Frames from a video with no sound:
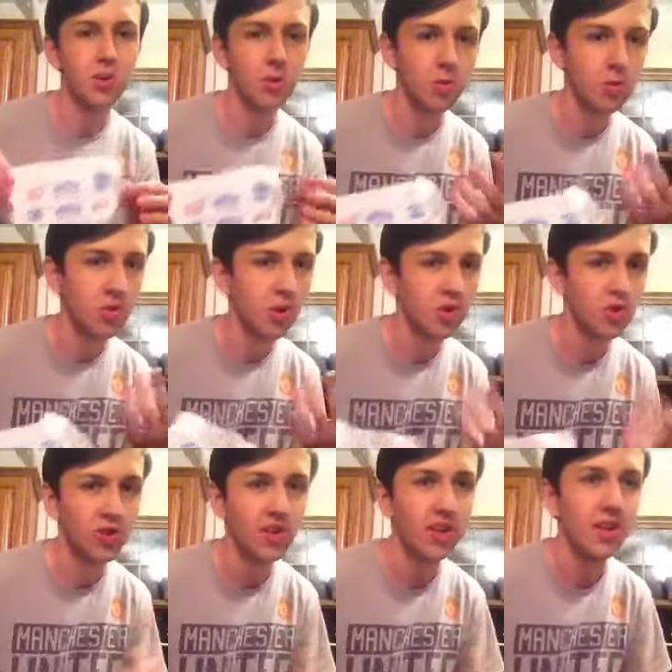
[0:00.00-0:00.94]
or
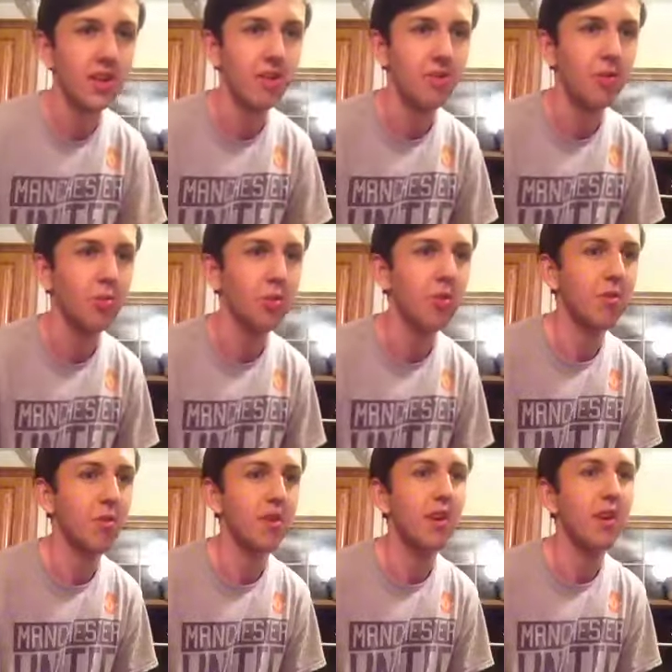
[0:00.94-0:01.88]
margarine, if you
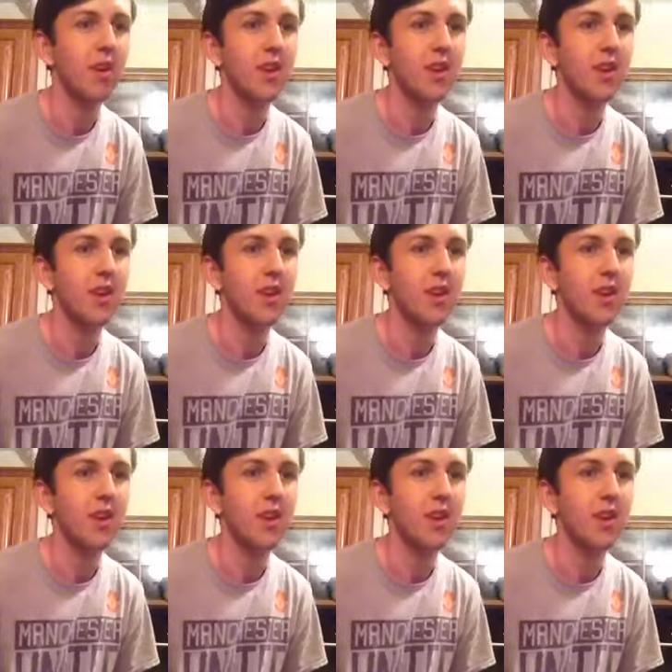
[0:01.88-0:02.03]
prefer.